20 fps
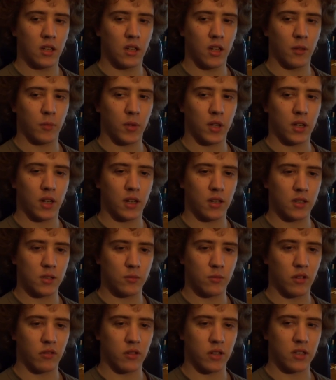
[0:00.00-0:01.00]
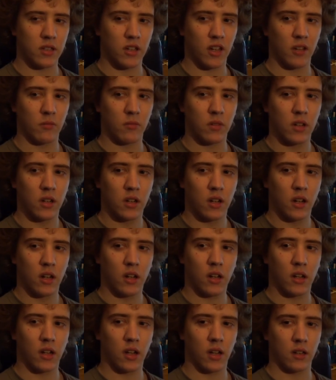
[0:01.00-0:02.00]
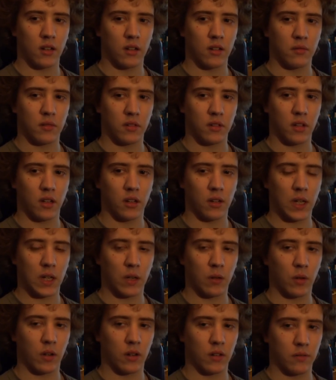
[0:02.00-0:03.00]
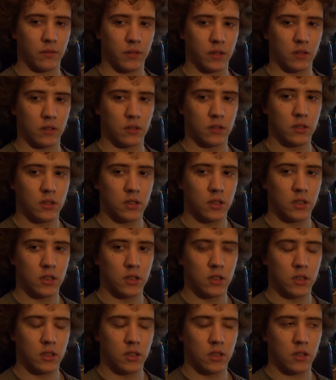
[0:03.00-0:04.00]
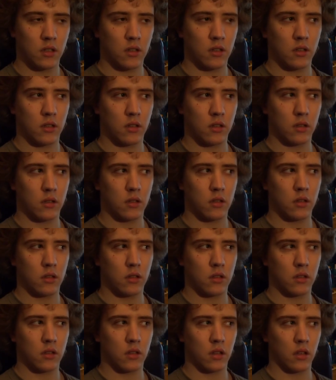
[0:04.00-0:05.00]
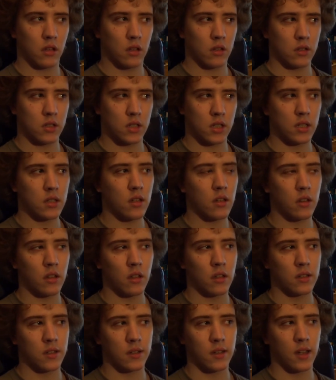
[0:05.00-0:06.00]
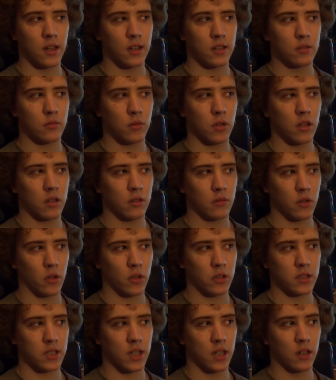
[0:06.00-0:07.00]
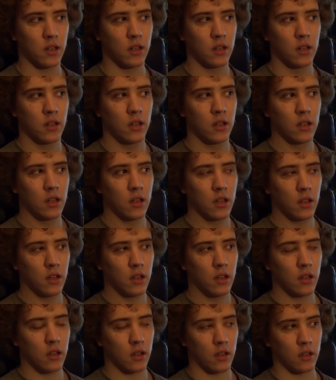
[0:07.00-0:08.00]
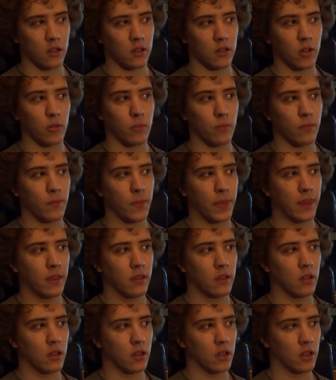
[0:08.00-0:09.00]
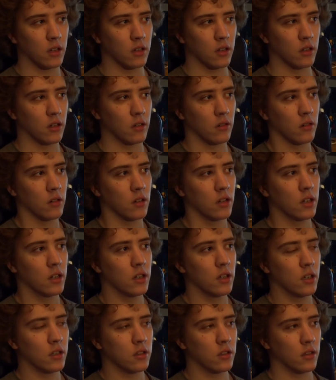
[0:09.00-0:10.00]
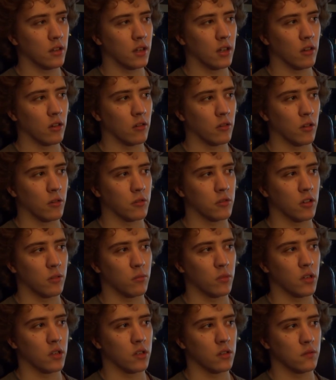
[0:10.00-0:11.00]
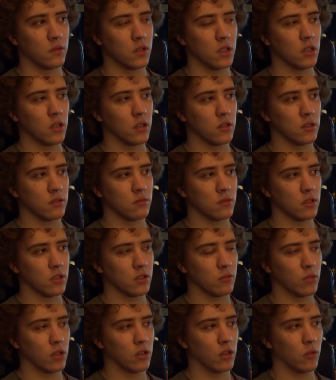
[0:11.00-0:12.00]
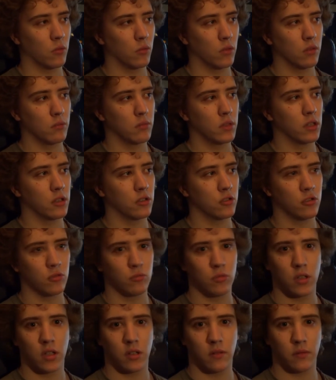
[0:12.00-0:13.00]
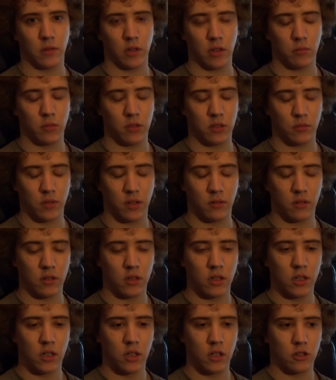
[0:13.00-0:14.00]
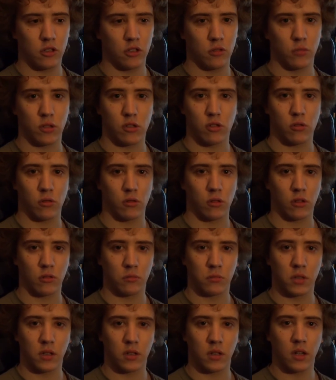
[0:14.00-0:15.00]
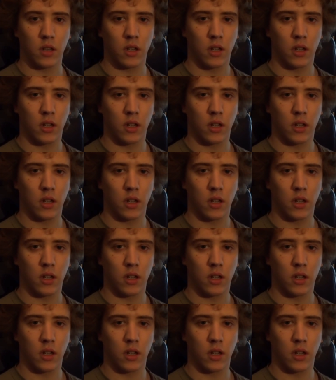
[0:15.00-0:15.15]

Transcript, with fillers: I mean, at this moment in time, I don't even know how I'm going to fill 30, 30 days worth of content. Um, I don't know. Don't know how long I'll try and make these videos. If it's going to be like one minute, two minute, five minutes, whatever. Shouldn't be too long, but